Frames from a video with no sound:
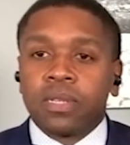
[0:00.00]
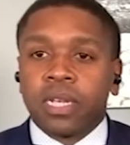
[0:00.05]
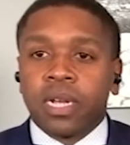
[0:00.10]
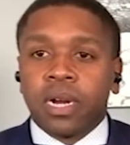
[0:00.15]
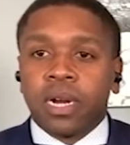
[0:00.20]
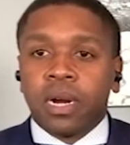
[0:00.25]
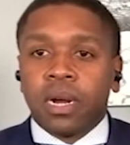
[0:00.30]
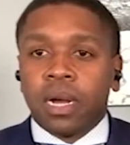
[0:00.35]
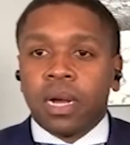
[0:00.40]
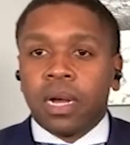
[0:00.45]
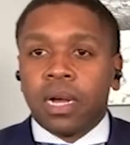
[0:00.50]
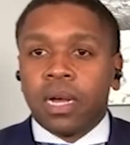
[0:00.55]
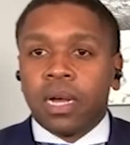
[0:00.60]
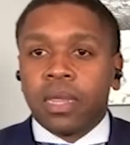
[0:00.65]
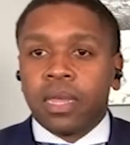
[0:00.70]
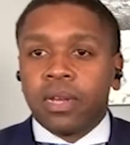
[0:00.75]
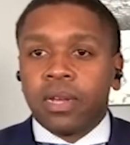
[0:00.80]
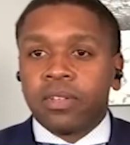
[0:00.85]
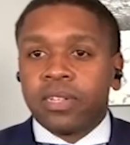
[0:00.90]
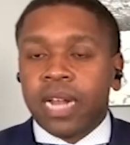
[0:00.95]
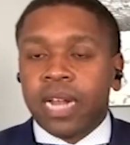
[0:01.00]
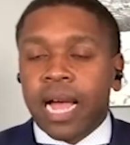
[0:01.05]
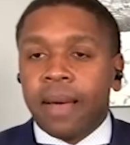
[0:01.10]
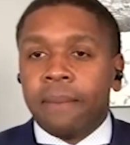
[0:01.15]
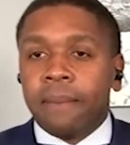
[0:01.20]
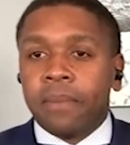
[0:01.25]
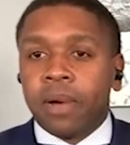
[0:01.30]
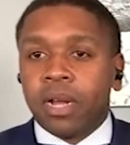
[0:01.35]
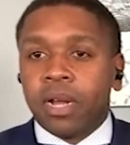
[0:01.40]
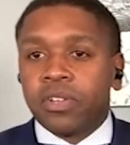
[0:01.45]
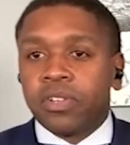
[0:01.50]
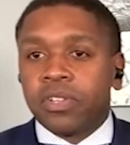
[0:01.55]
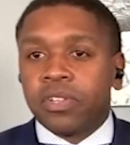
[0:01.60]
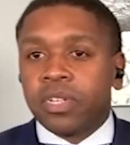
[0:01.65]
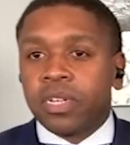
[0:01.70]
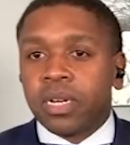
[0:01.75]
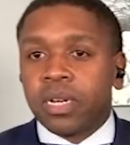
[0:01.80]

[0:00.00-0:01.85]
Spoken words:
Sarah, there's not much